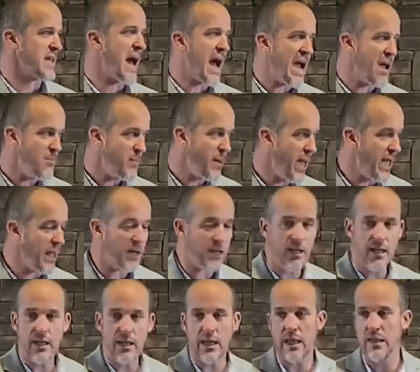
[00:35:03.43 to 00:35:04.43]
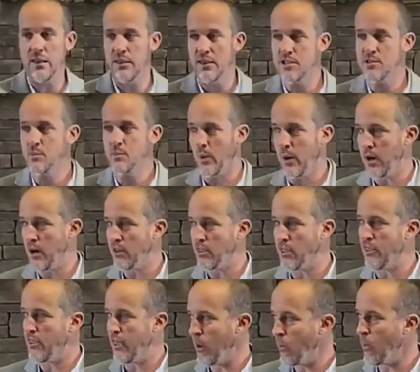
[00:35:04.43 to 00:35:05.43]
I bet in this prayer, the
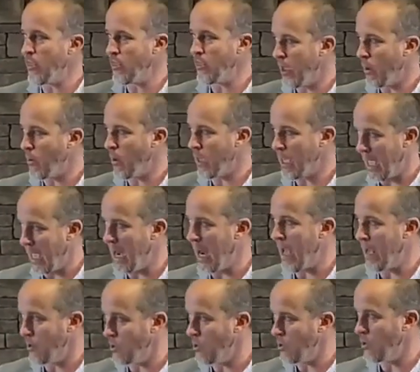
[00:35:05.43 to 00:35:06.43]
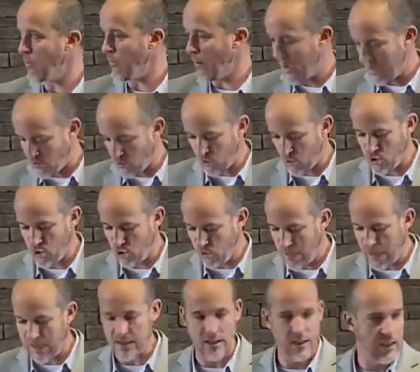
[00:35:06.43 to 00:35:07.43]
thing we think we cannot do, if I told you you
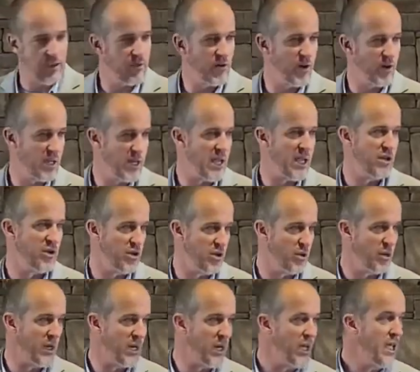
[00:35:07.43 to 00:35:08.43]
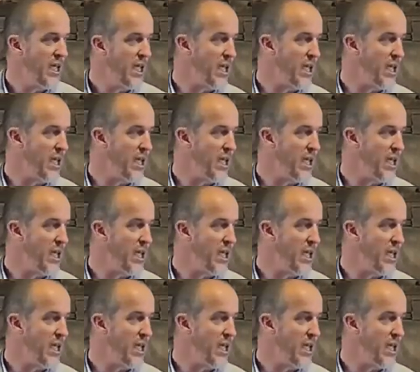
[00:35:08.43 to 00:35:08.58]
had to leave here today and do it,